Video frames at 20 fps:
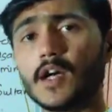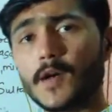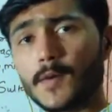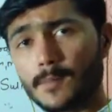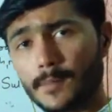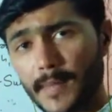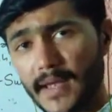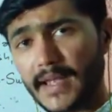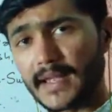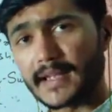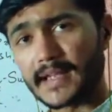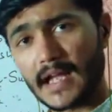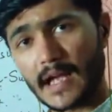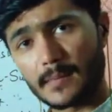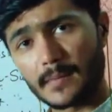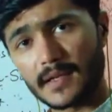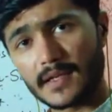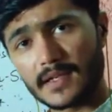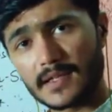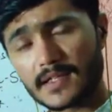main
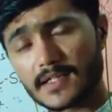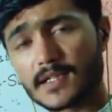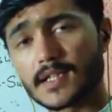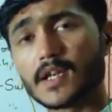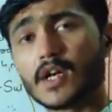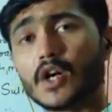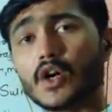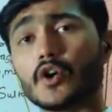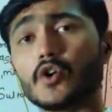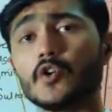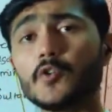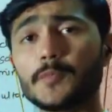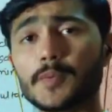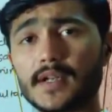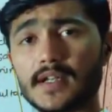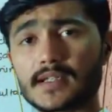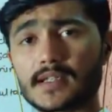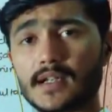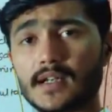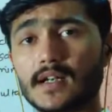chemicals,
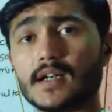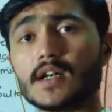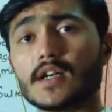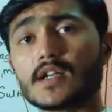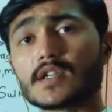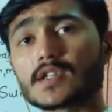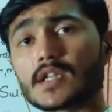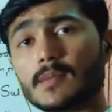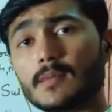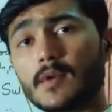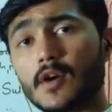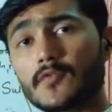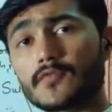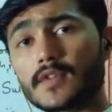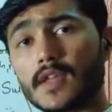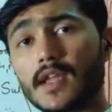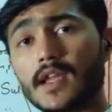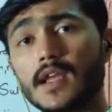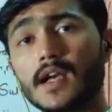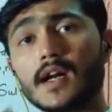uprasa, some of
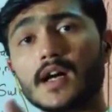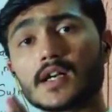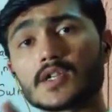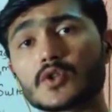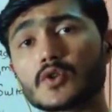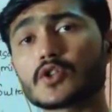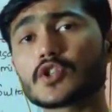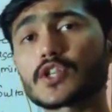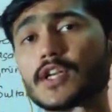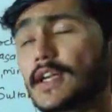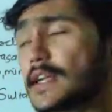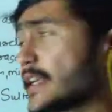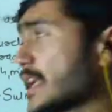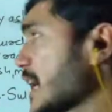the associate